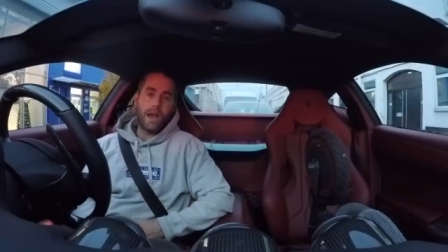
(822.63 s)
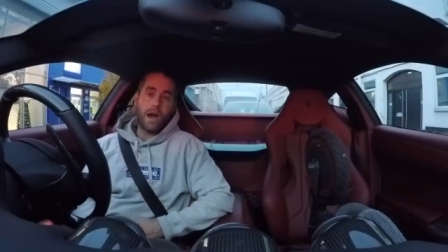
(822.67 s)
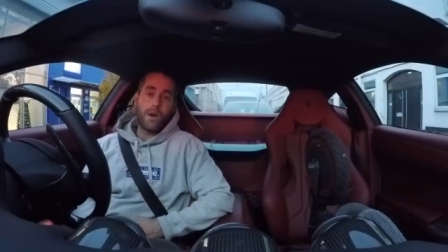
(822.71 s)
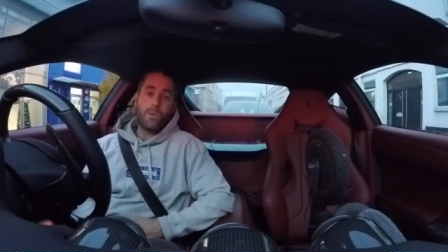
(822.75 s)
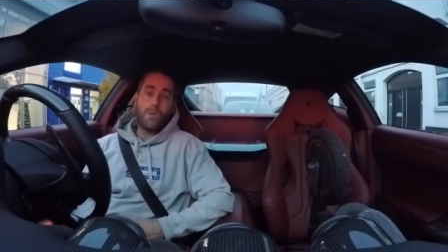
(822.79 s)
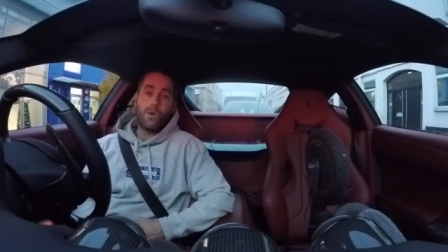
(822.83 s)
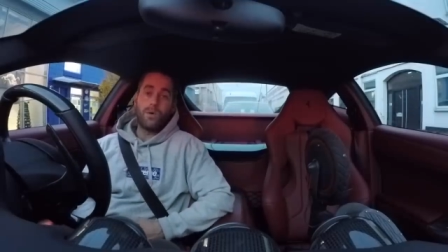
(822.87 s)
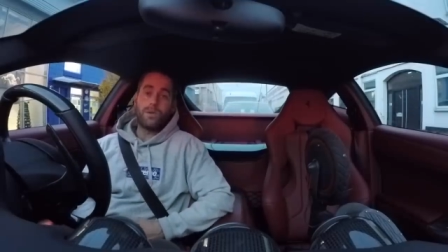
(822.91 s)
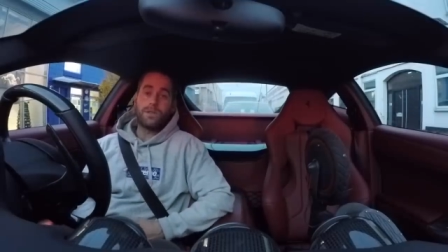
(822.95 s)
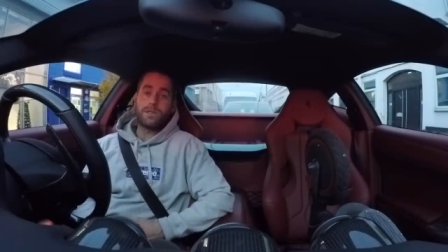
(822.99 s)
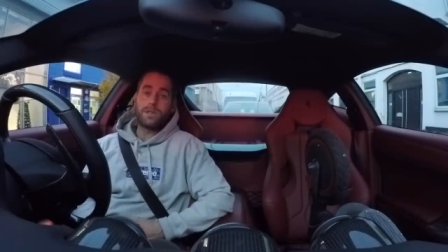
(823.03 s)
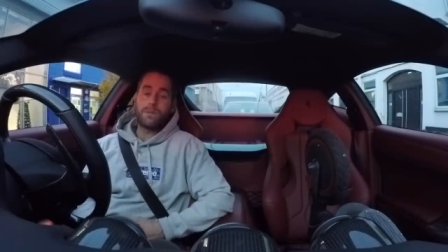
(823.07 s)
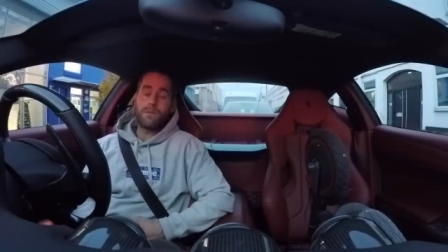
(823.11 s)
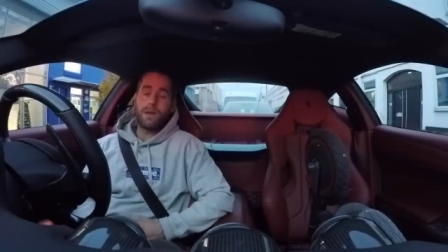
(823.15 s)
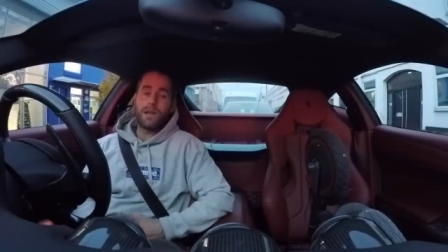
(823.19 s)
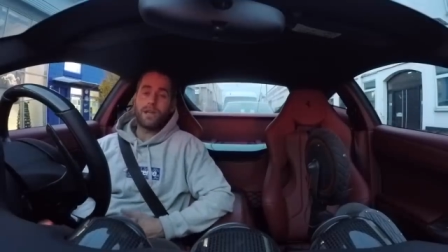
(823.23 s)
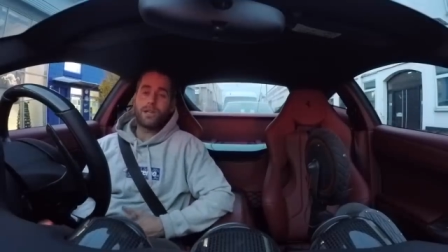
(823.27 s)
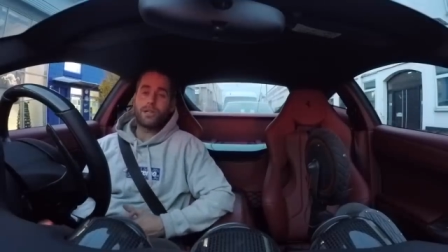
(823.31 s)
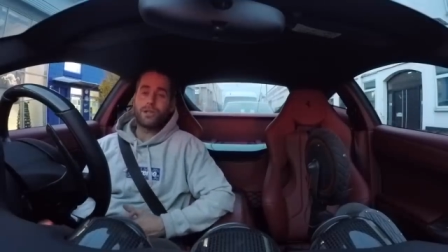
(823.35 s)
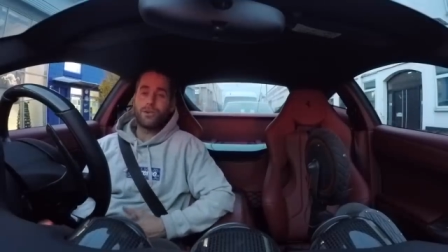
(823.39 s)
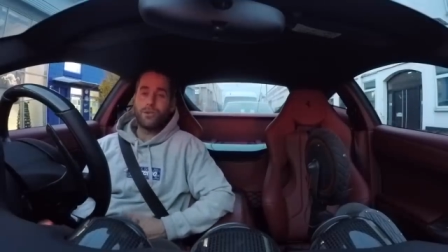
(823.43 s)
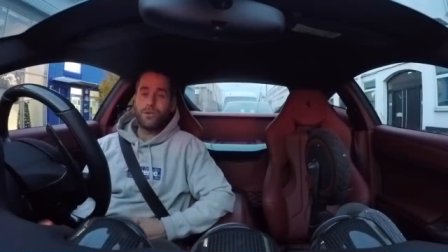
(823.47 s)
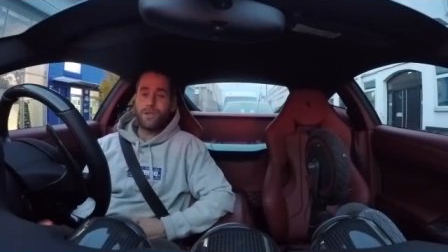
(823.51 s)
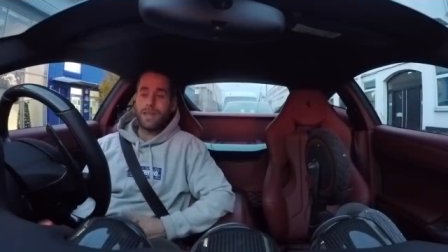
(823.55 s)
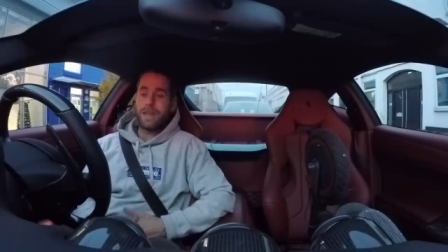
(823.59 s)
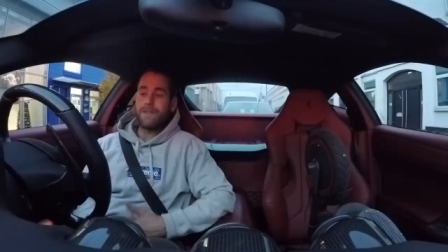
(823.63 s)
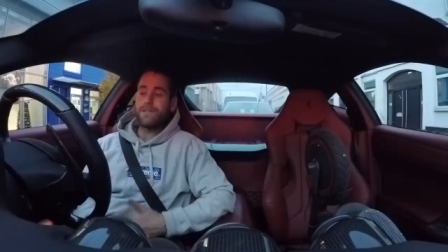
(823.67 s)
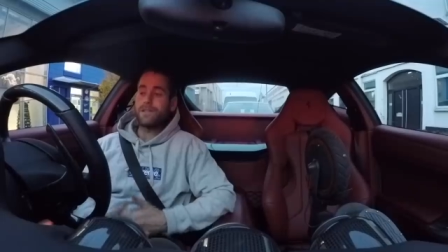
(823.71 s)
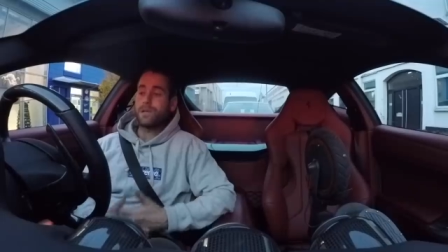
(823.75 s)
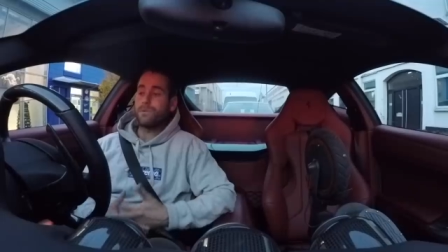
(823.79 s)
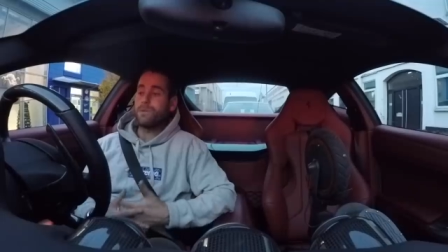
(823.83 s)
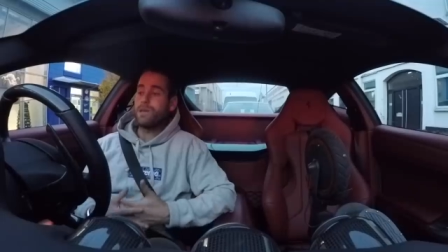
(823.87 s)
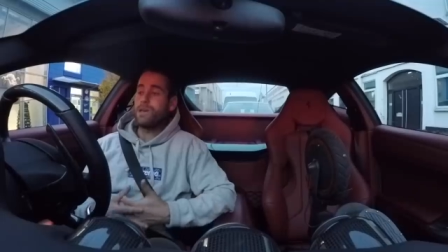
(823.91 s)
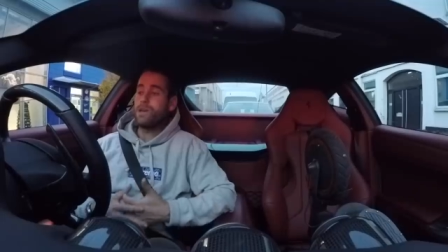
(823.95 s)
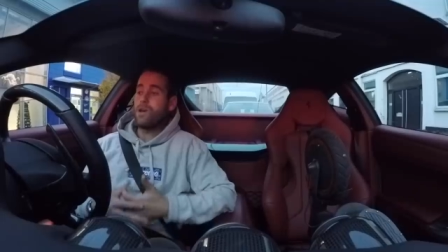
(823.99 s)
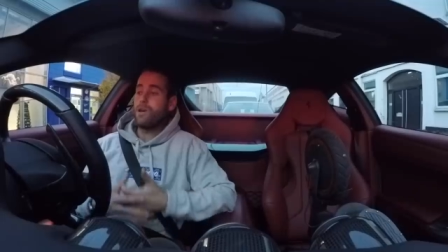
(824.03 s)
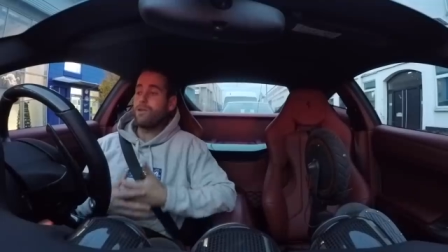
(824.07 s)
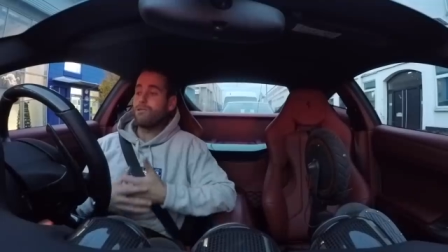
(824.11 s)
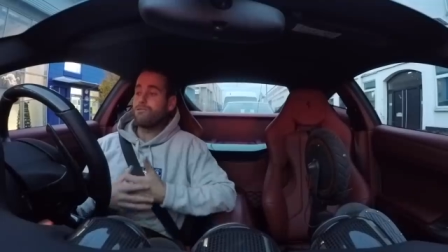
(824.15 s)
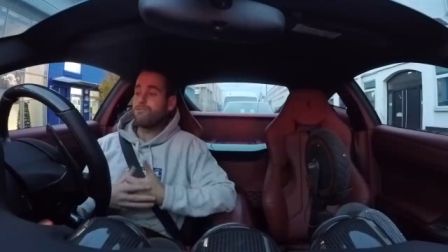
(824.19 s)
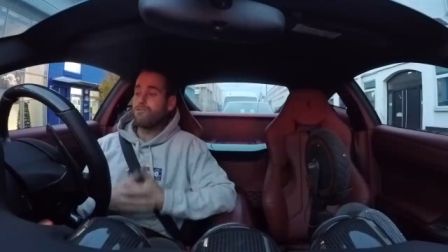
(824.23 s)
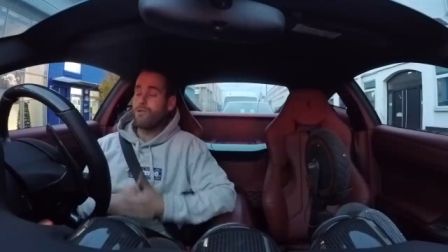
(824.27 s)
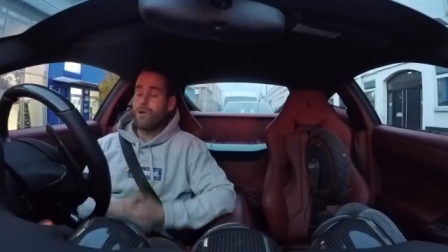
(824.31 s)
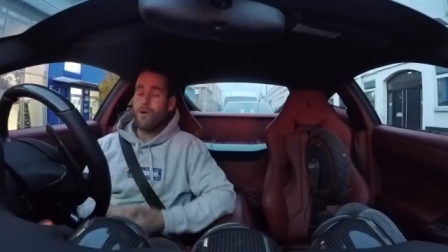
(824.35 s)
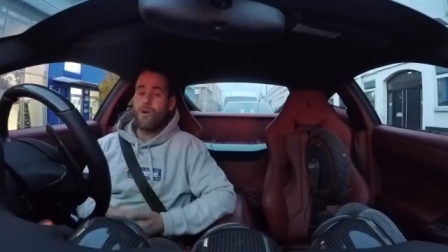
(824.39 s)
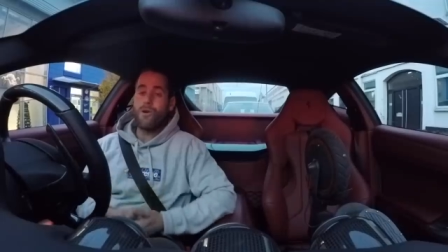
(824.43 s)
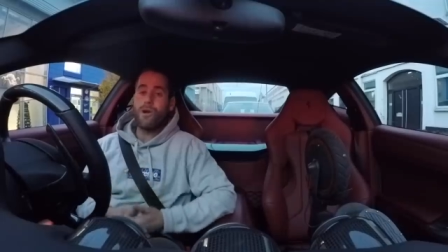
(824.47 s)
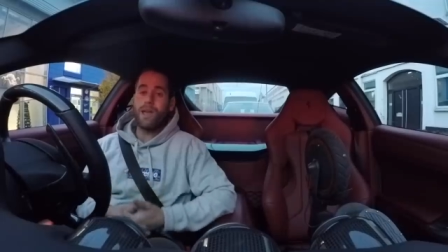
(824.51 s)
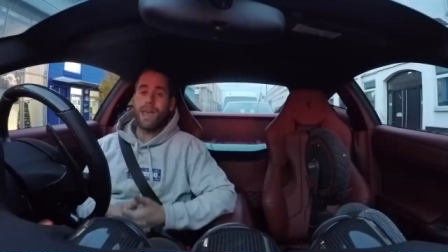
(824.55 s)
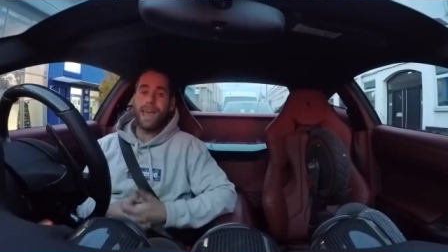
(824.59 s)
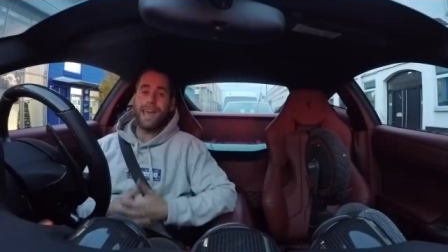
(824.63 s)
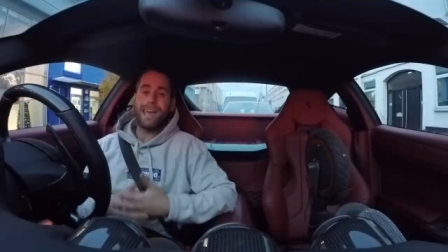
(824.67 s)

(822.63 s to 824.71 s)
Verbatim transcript: I want to make sure that if something goes wrong,